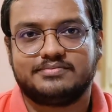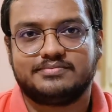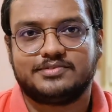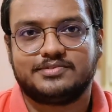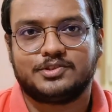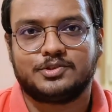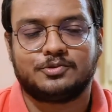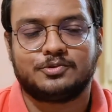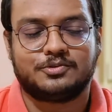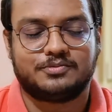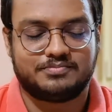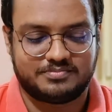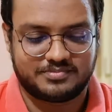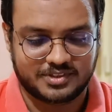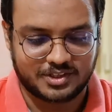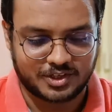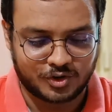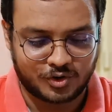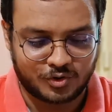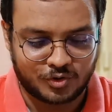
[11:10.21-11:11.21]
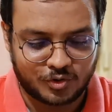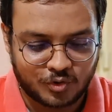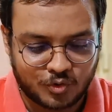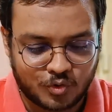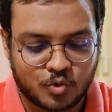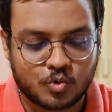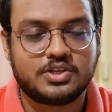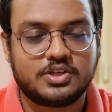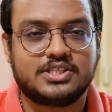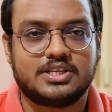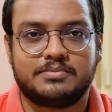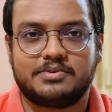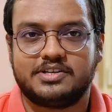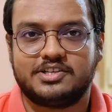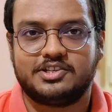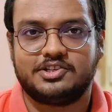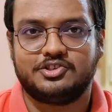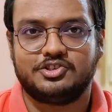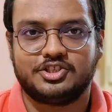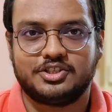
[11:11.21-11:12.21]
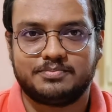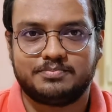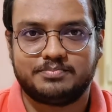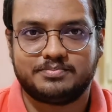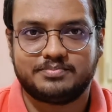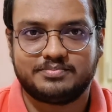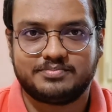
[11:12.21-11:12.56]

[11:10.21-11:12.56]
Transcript: So a good summer internship,